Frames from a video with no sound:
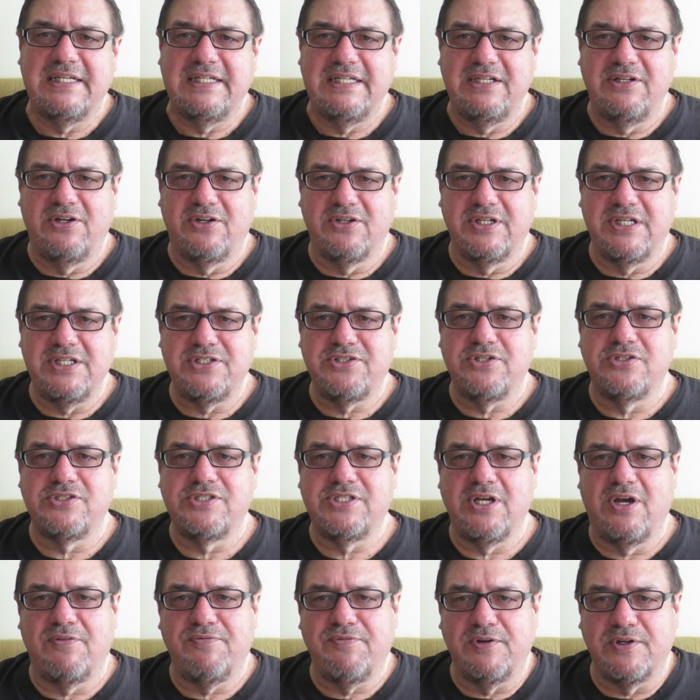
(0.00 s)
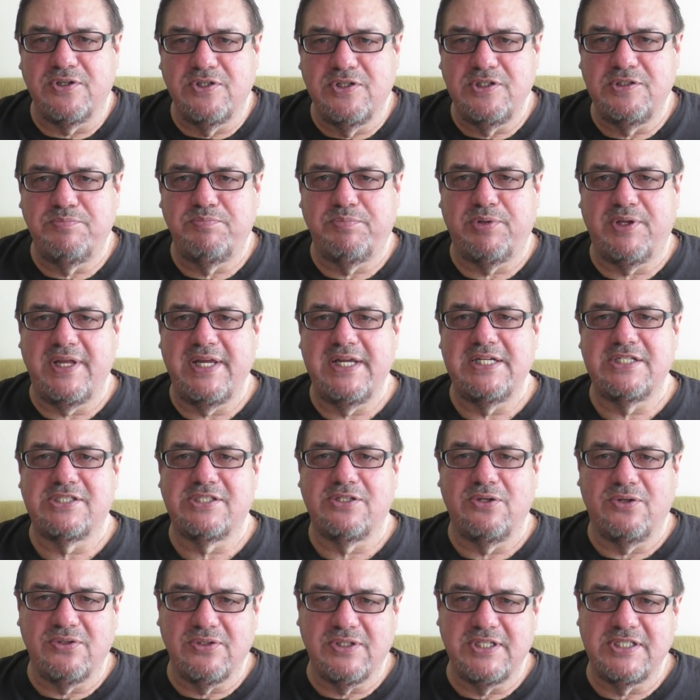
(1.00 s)
You know, get yourself a good
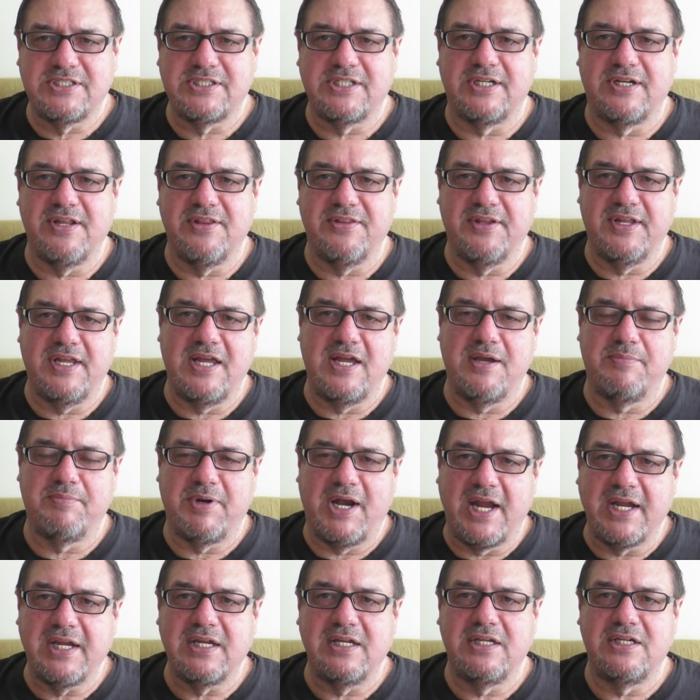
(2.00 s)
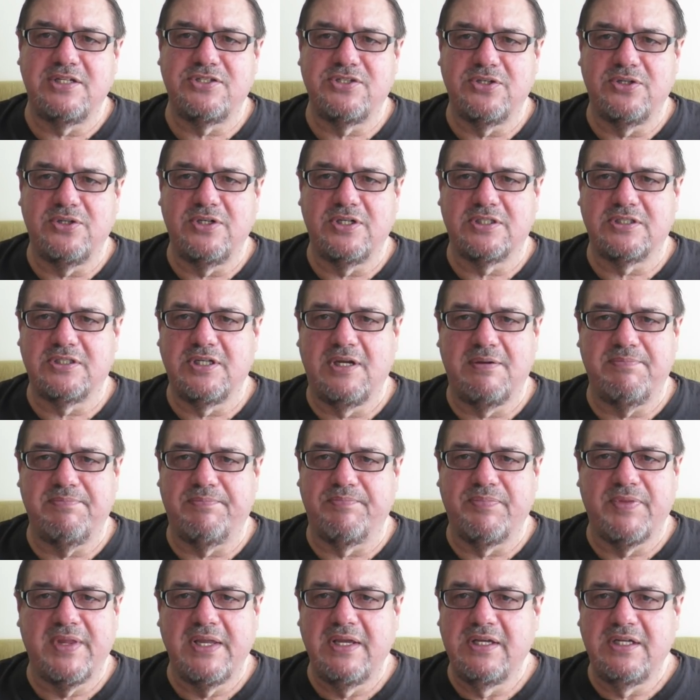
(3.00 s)
place, don't listen to them, and I can get you hooked
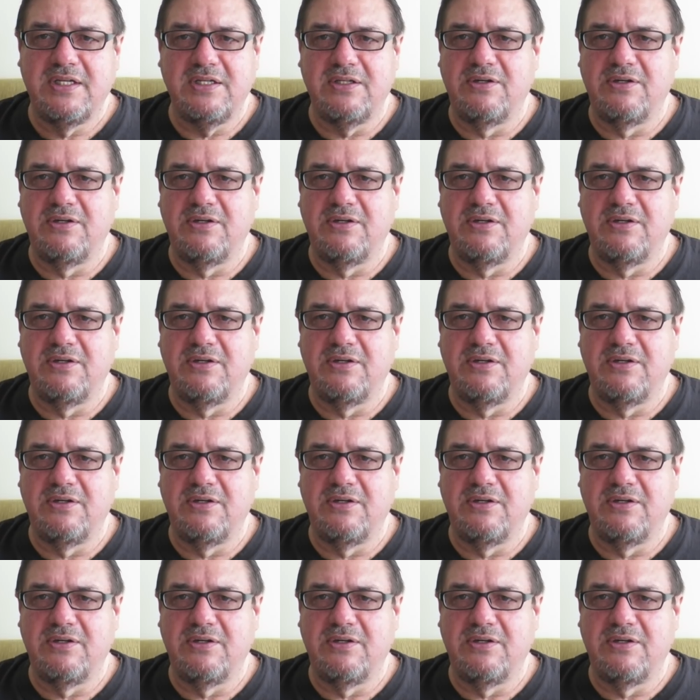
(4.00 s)
up,